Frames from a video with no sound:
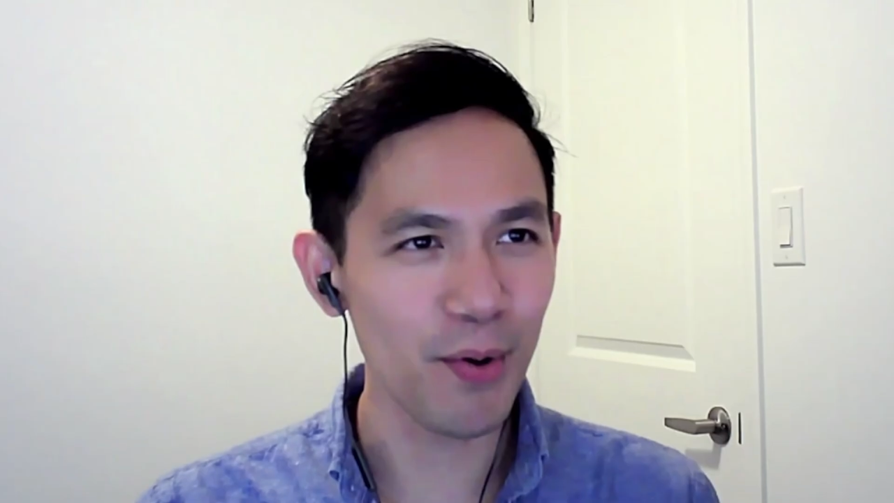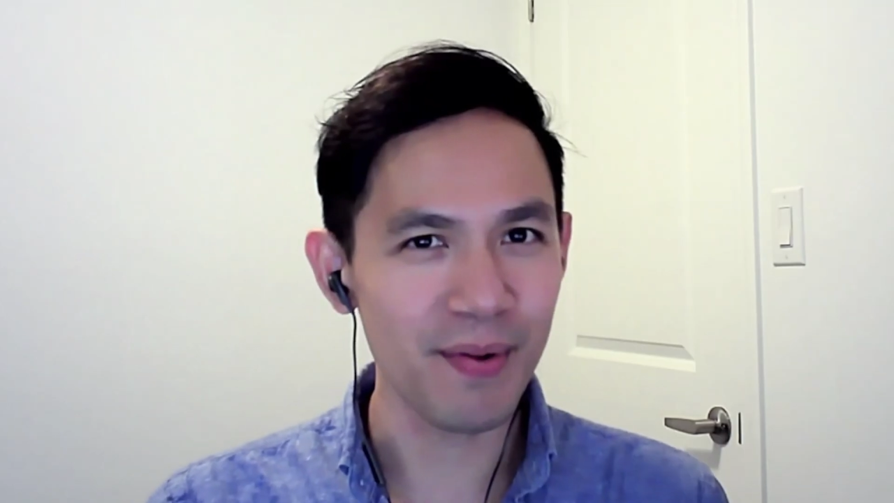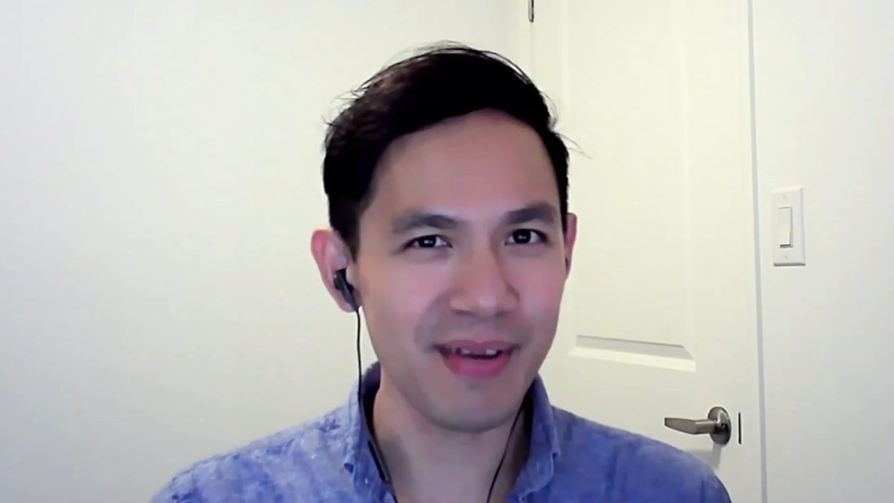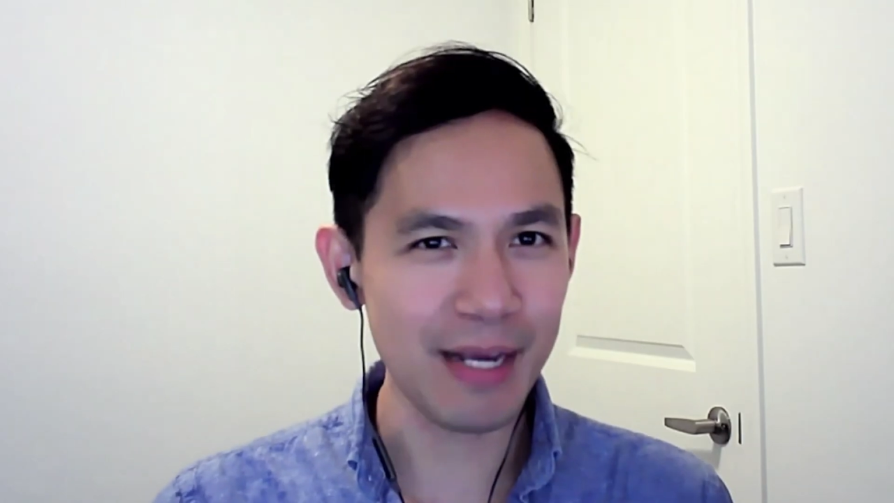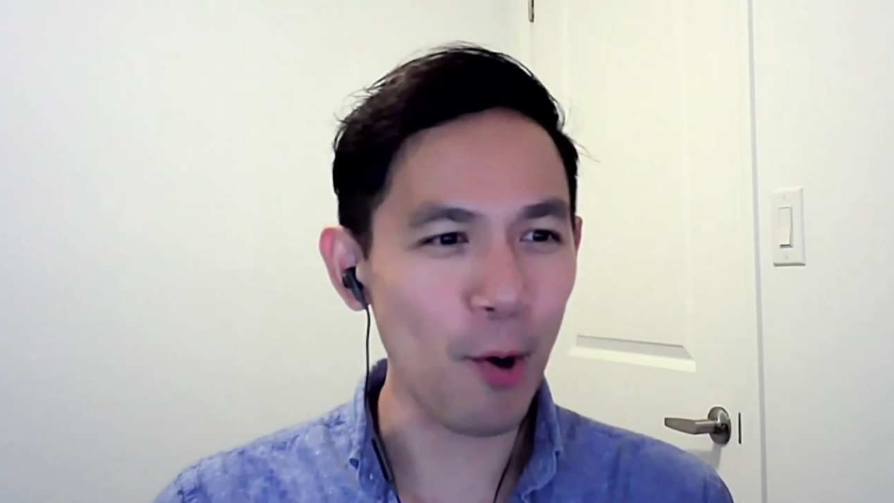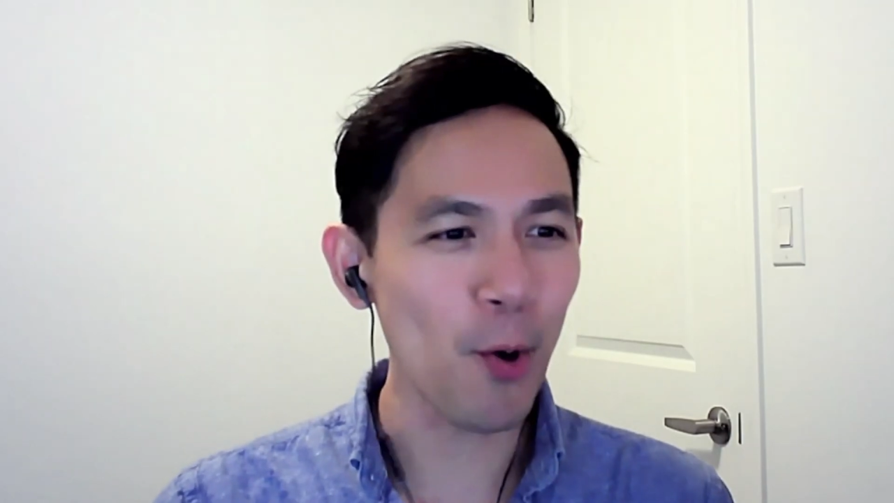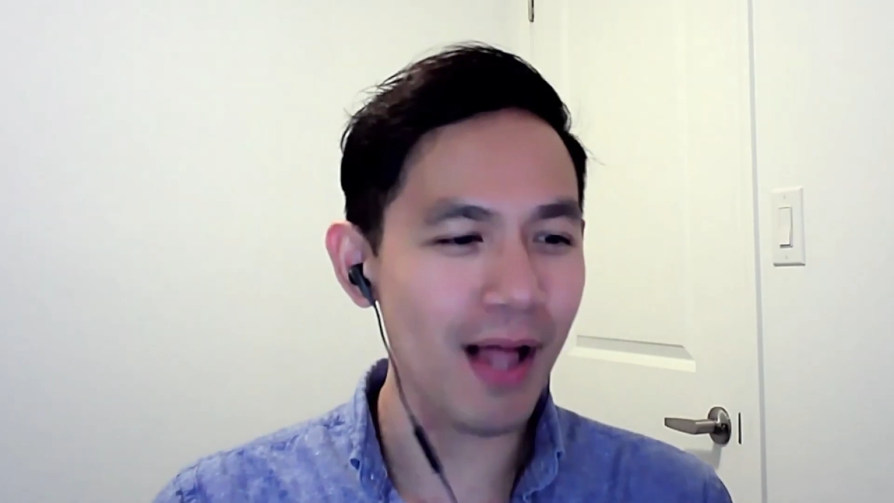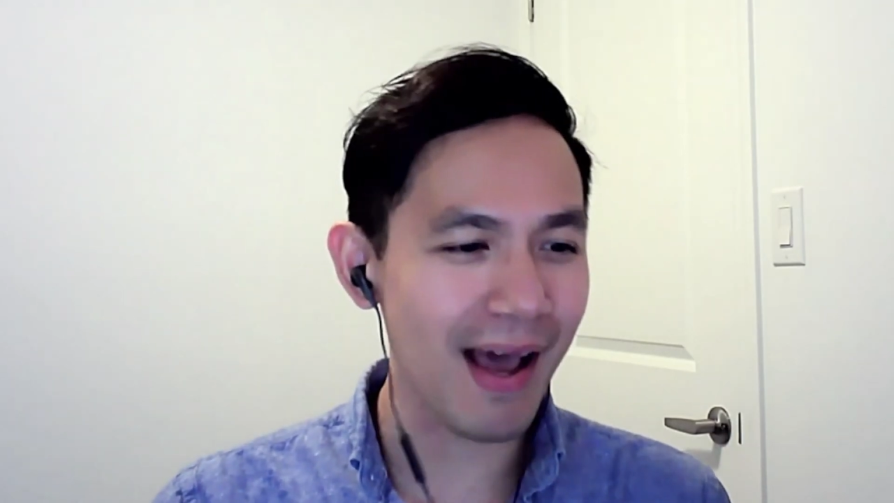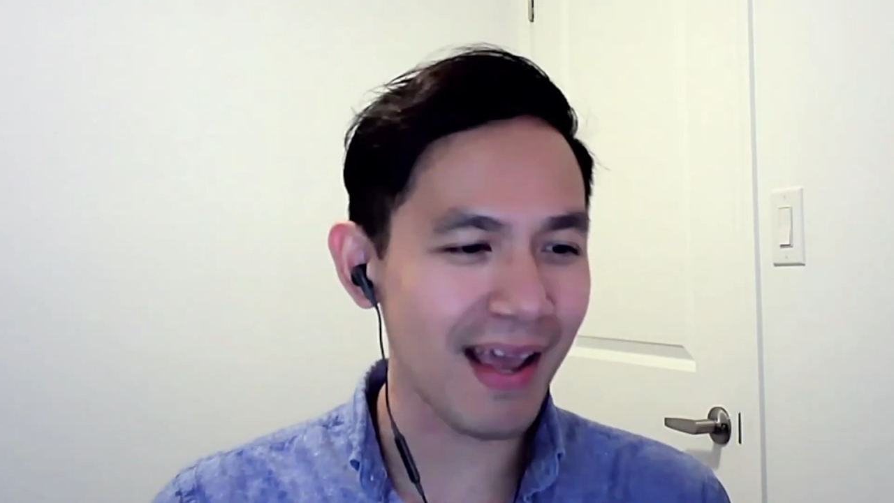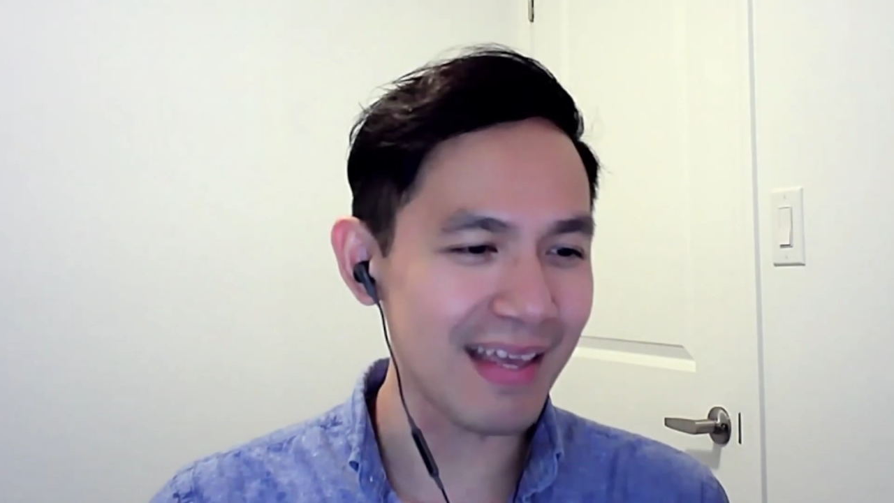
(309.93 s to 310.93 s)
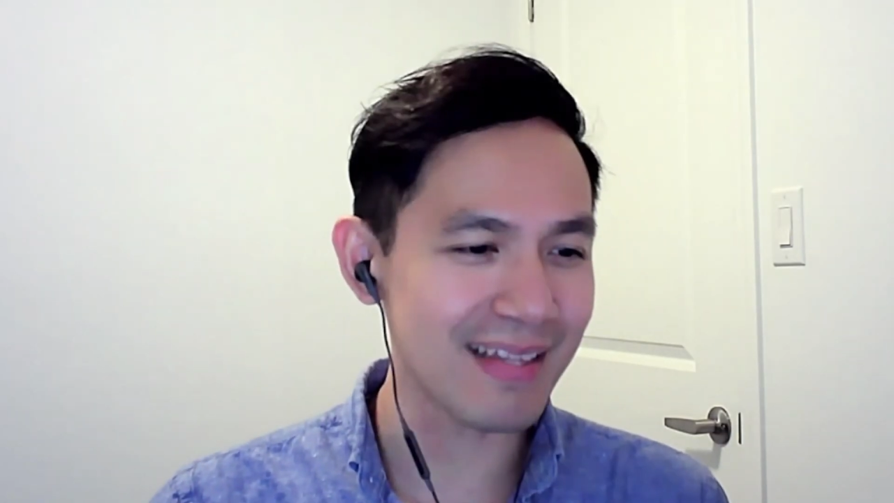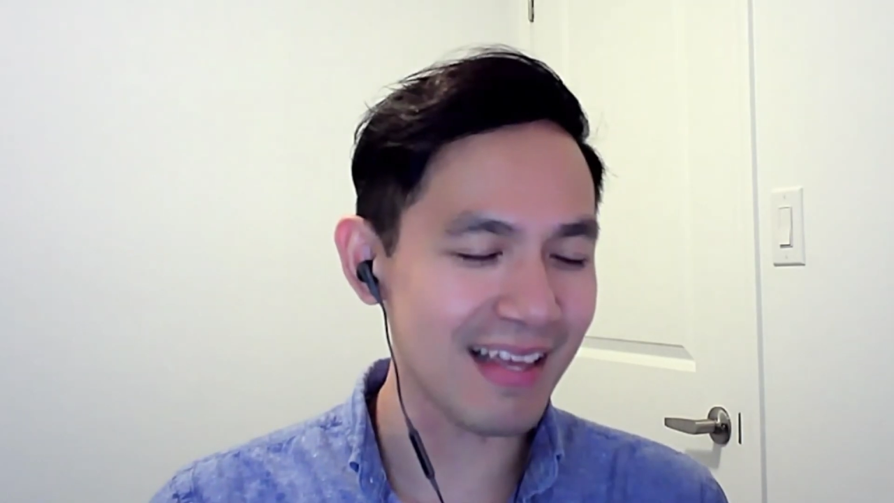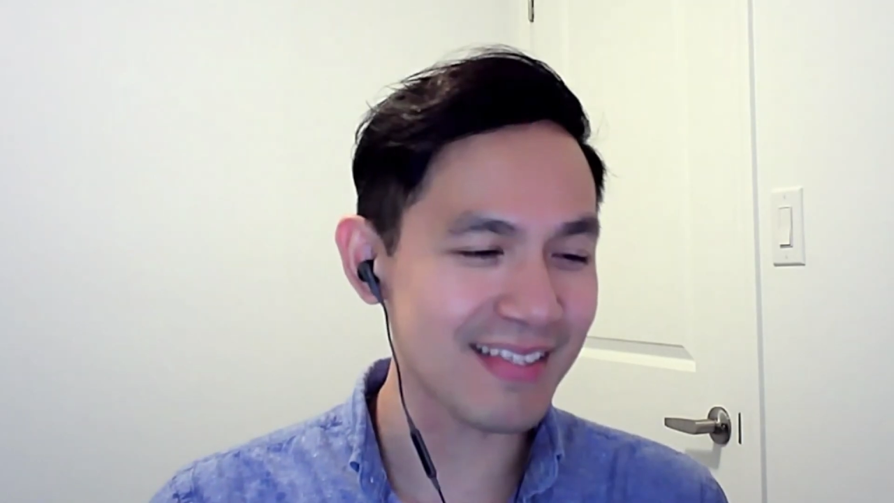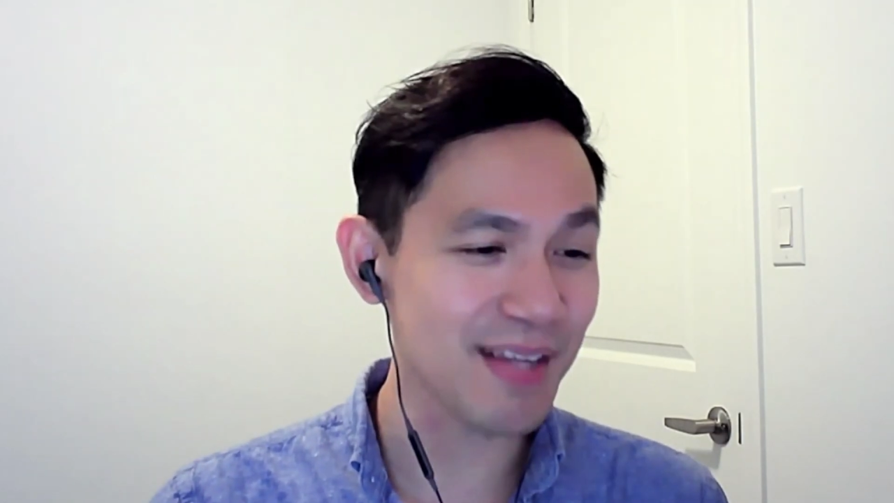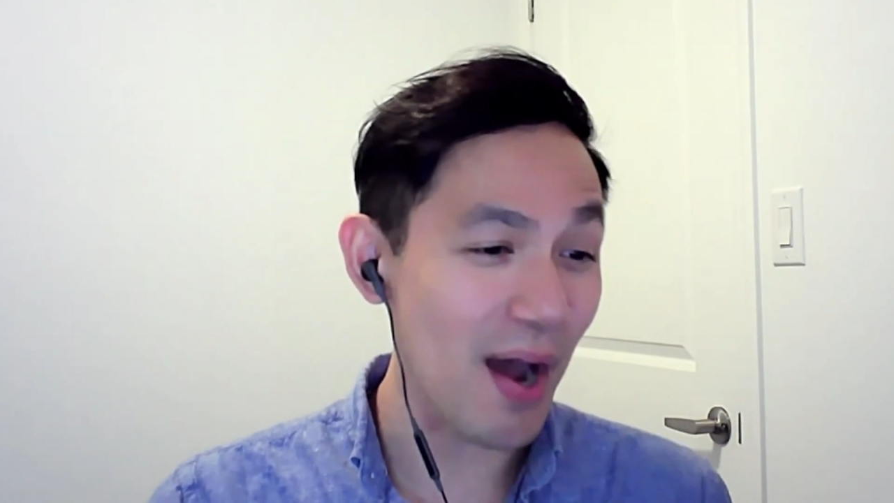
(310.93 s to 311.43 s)
E. coli,
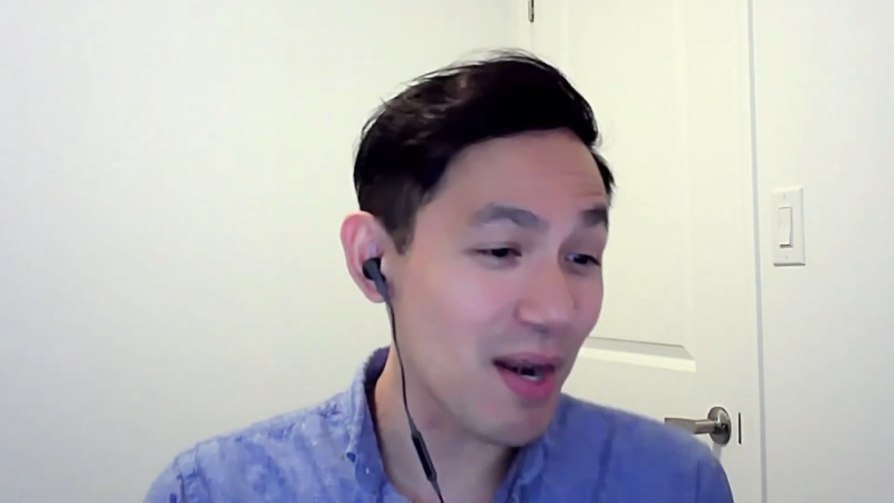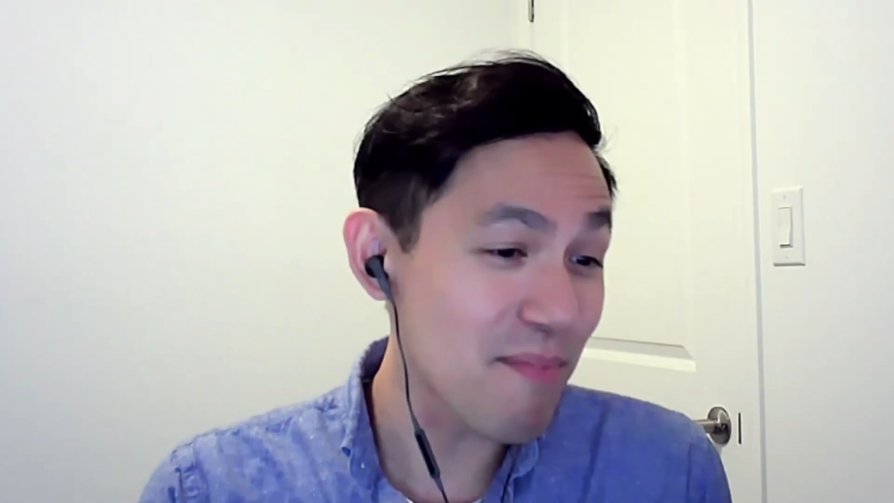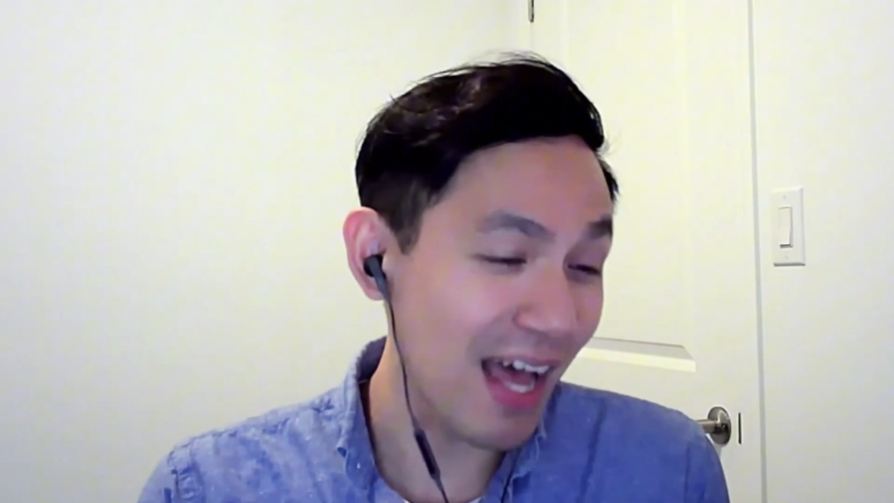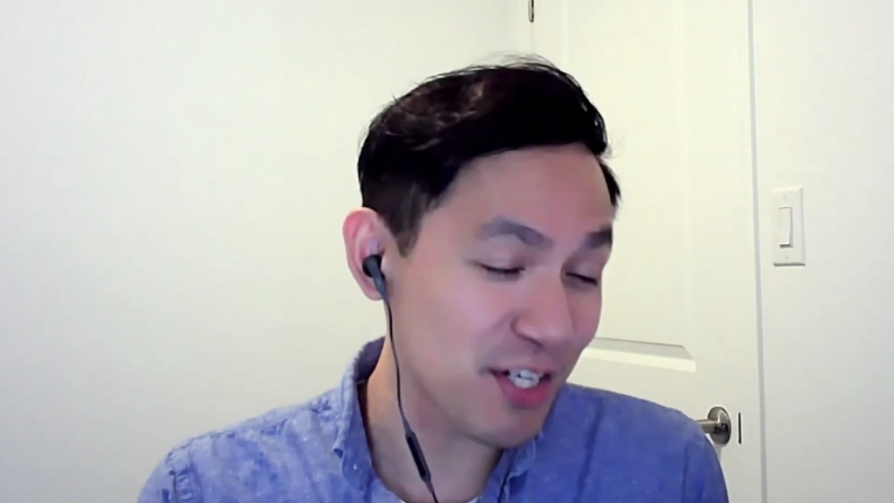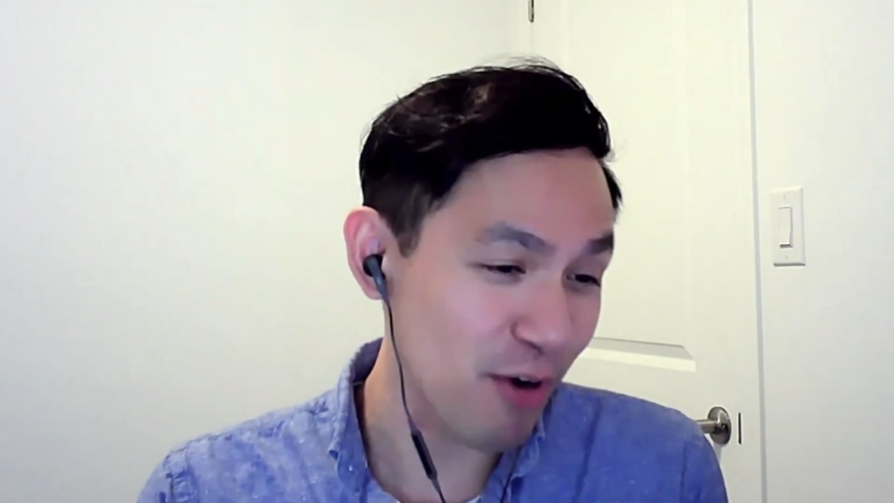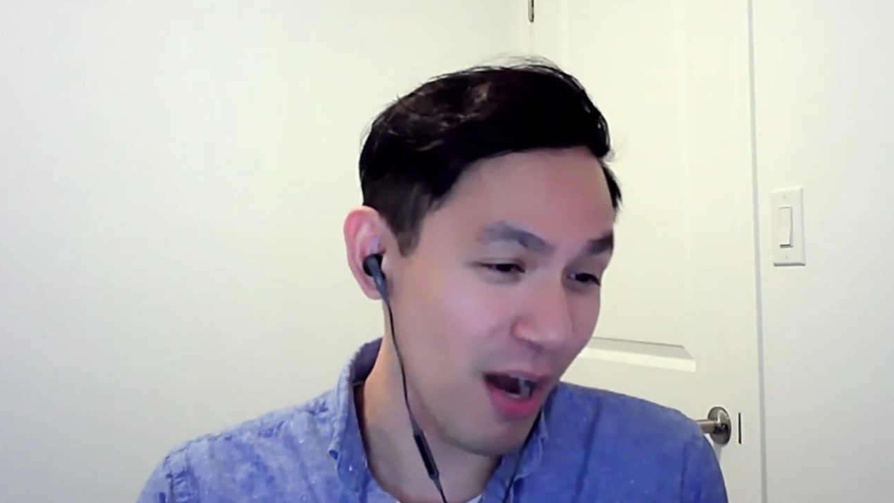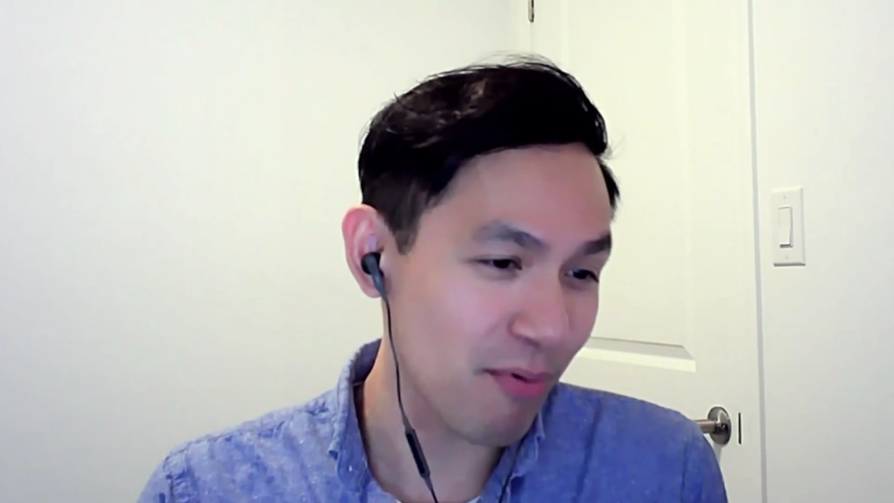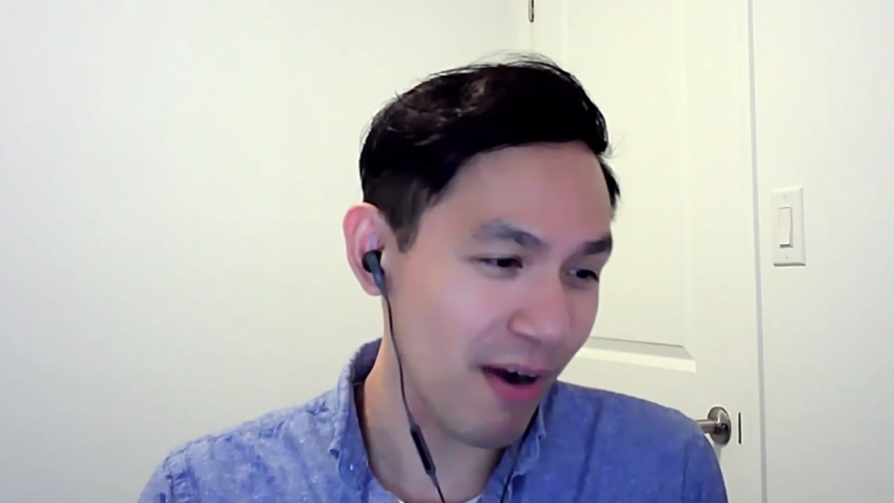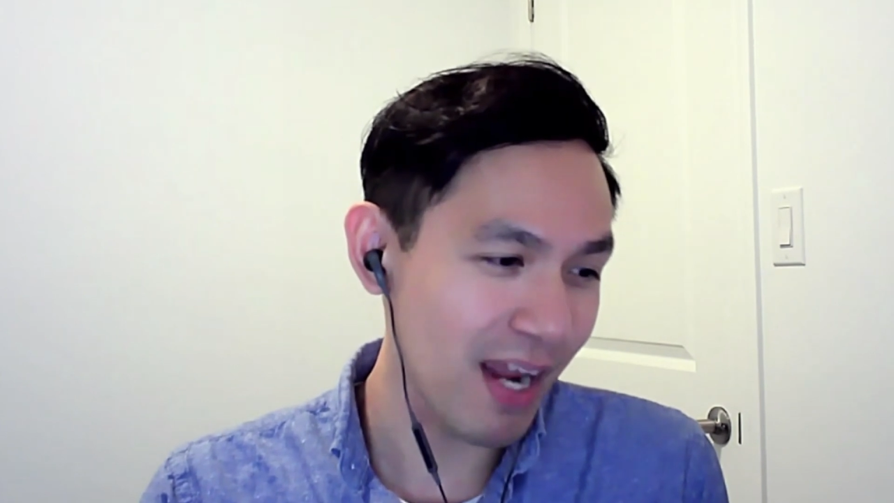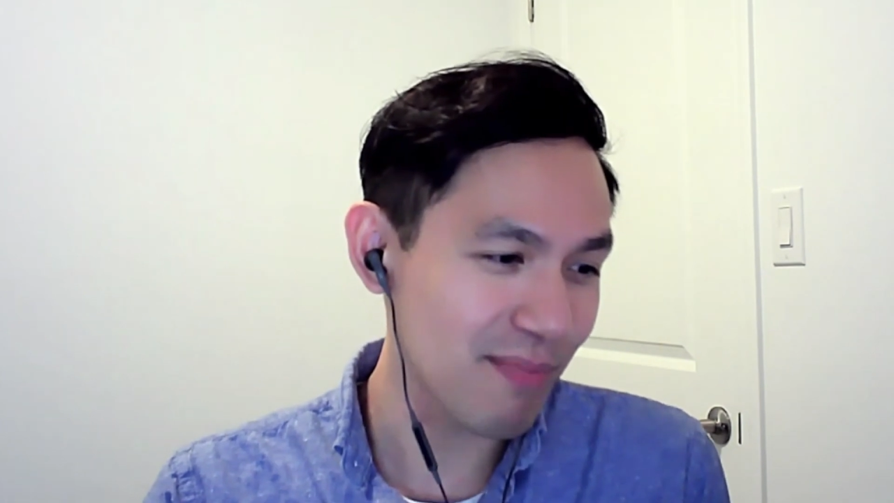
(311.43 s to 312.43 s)
it's gotten a bad rep, right?